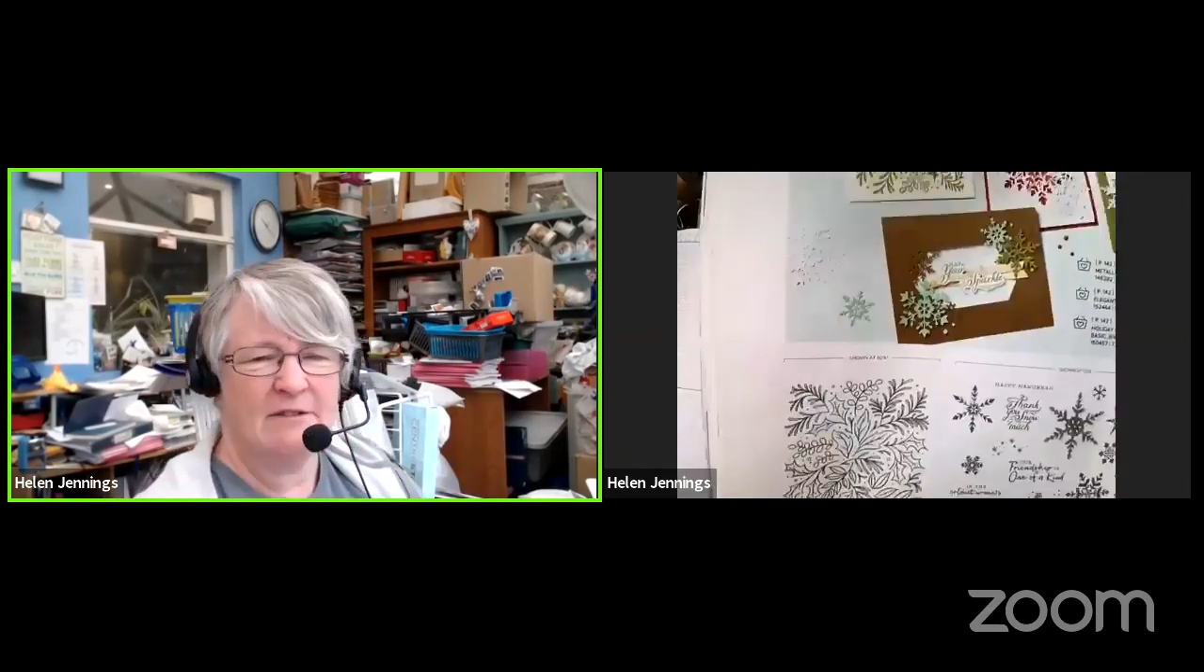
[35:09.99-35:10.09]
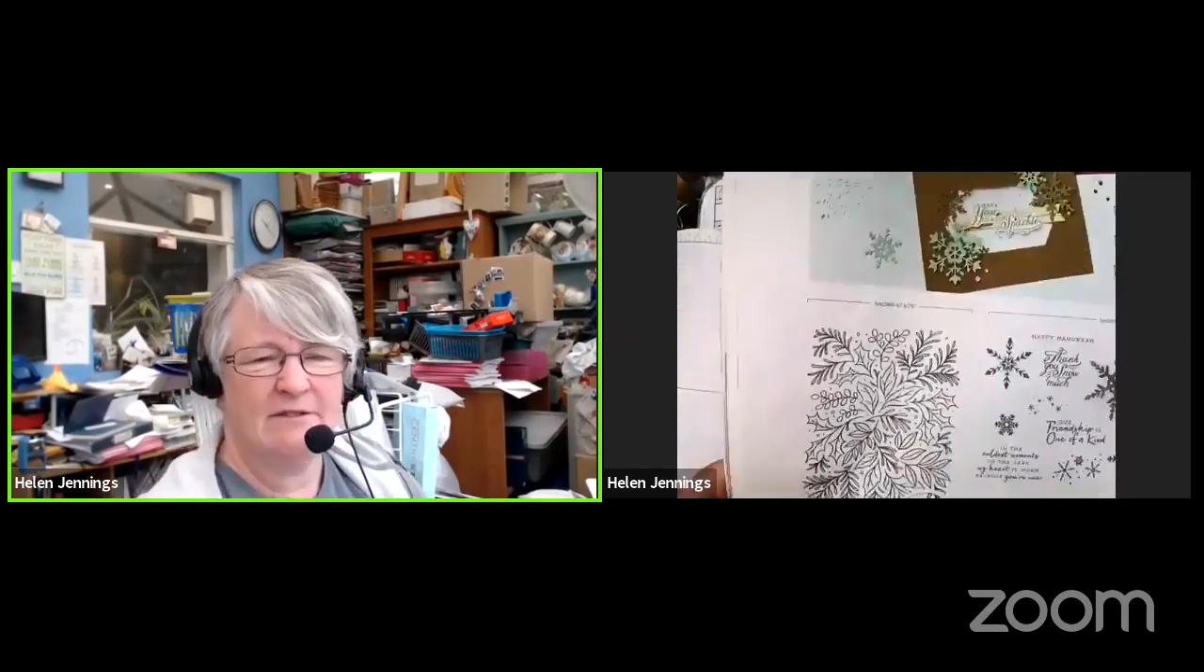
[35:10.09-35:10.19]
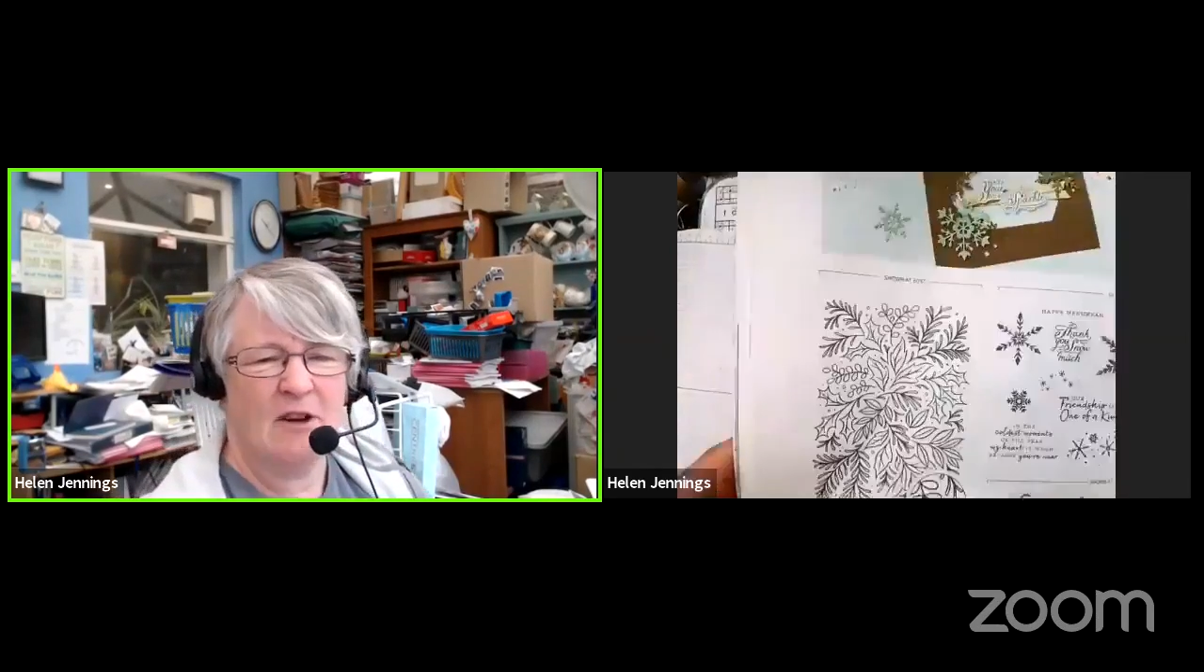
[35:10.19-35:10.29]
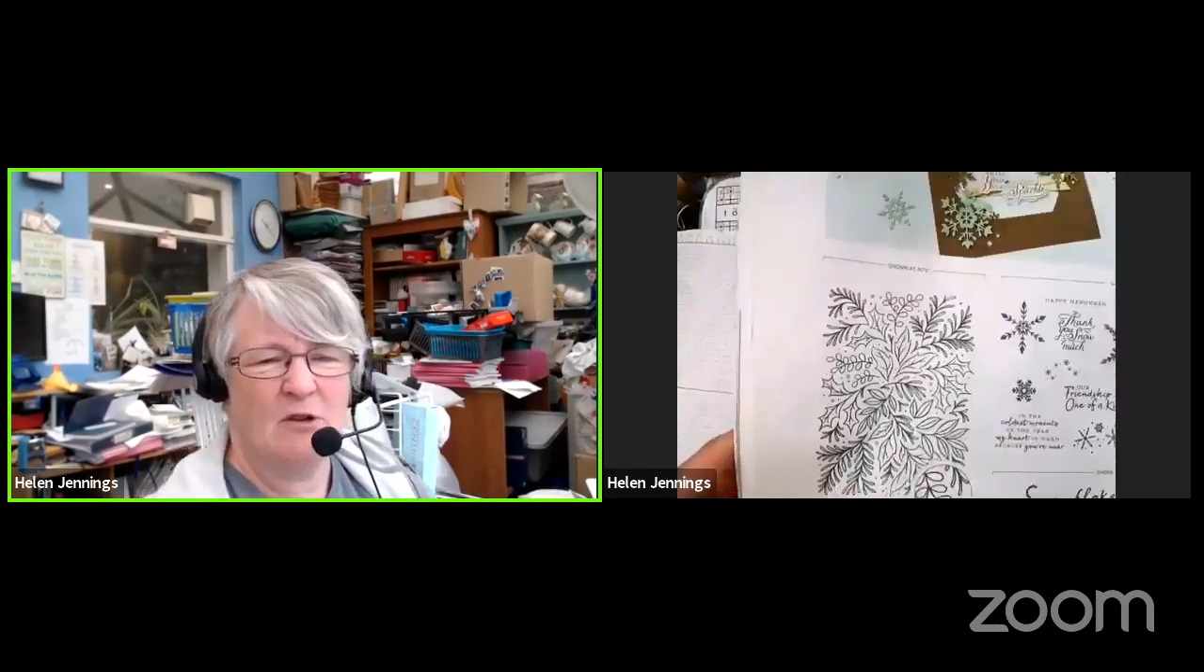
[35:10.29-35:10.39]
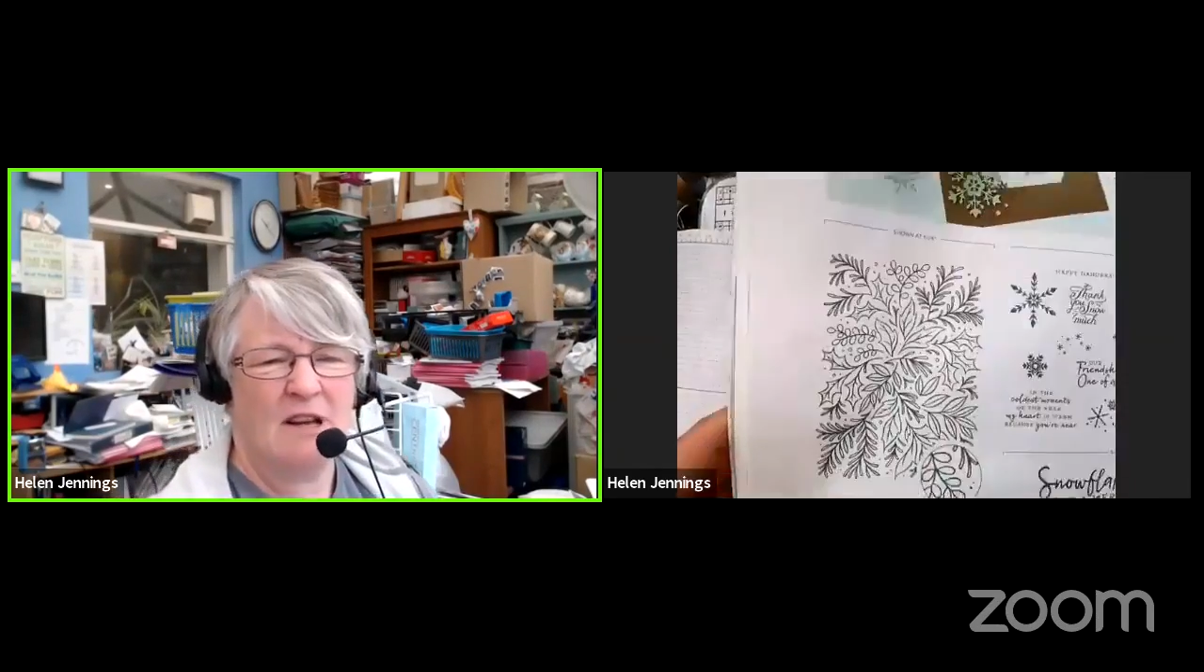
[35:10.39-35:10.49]

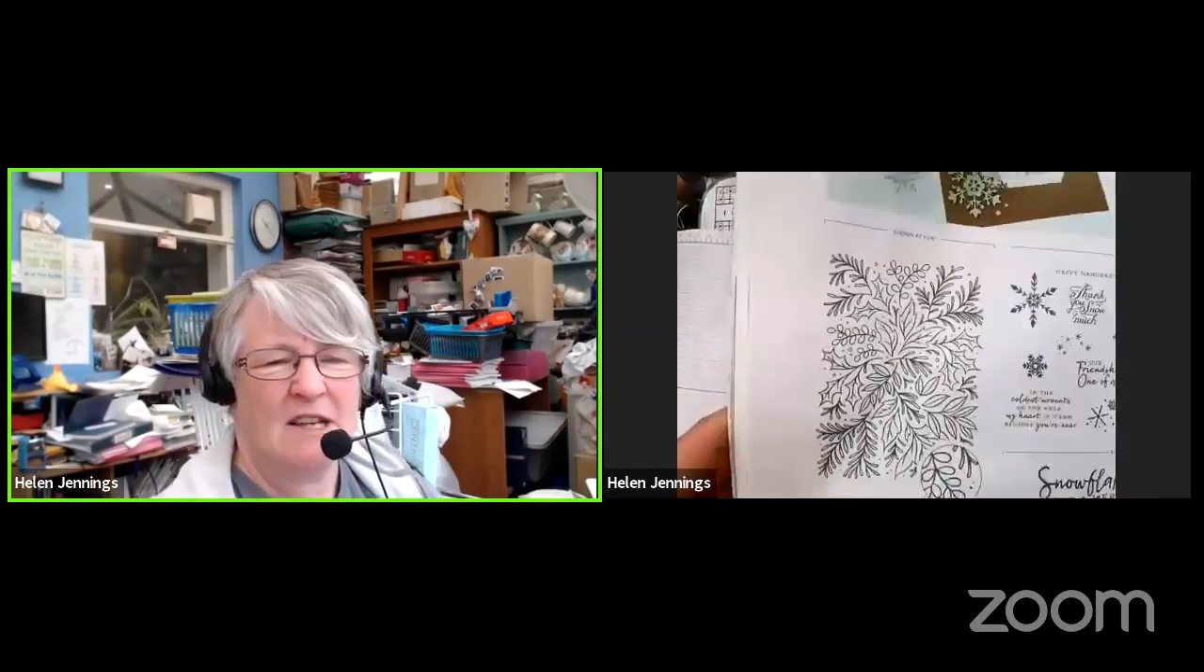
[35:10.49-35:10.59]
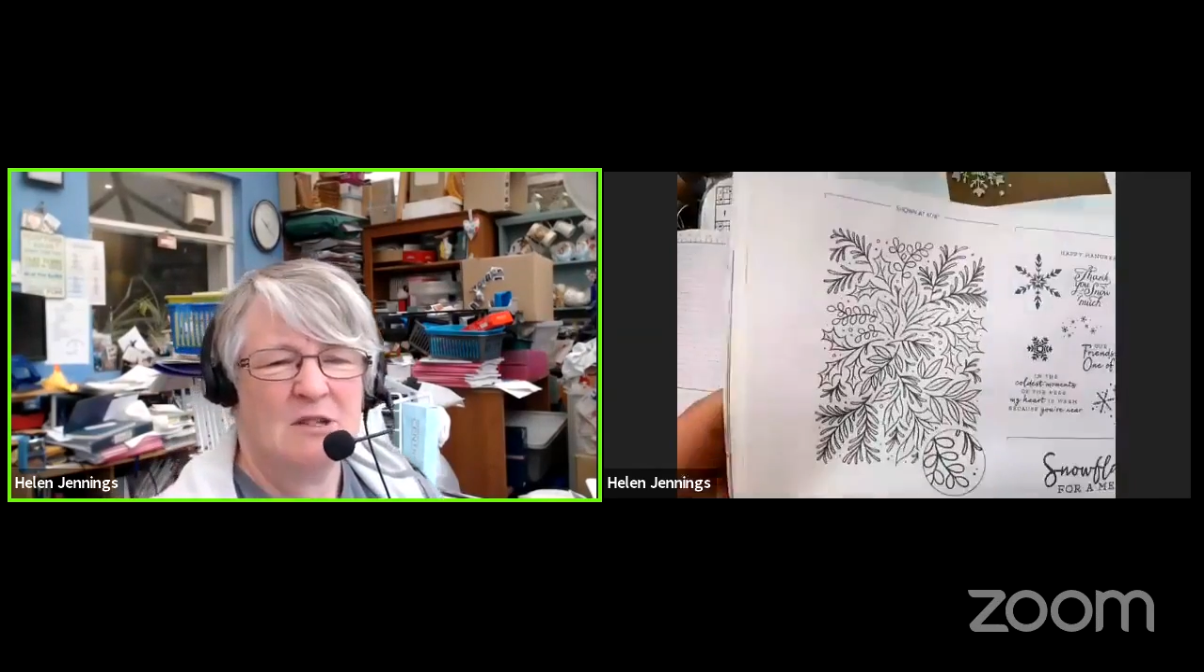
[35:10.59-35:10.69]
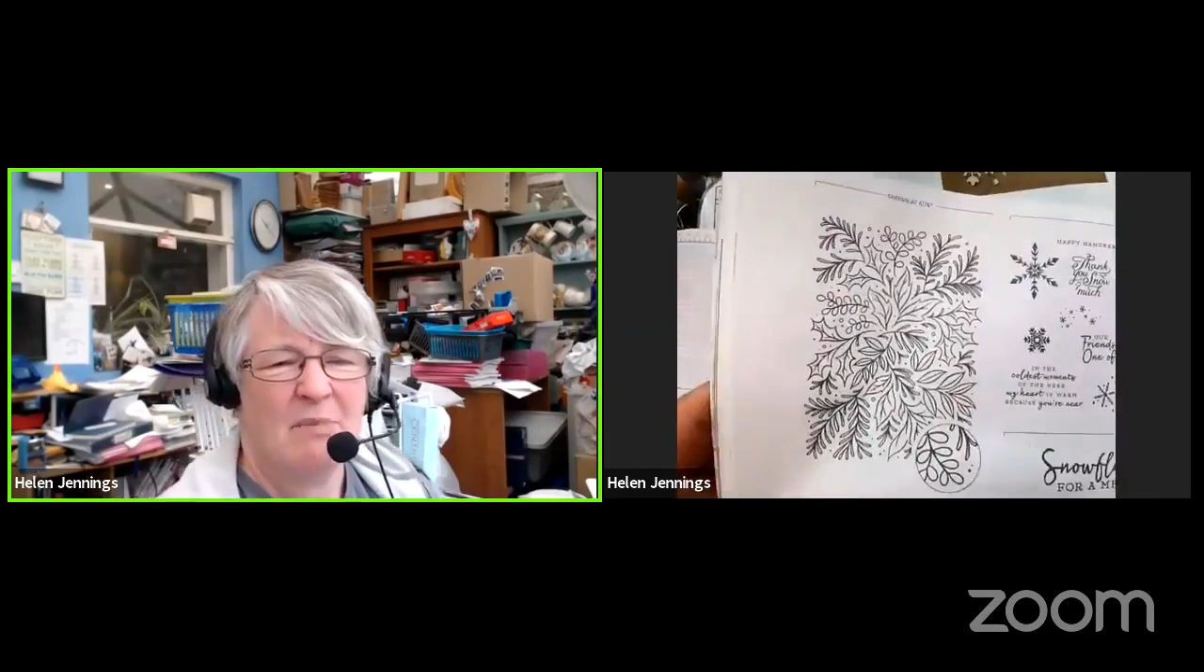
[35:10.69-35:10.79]
foliage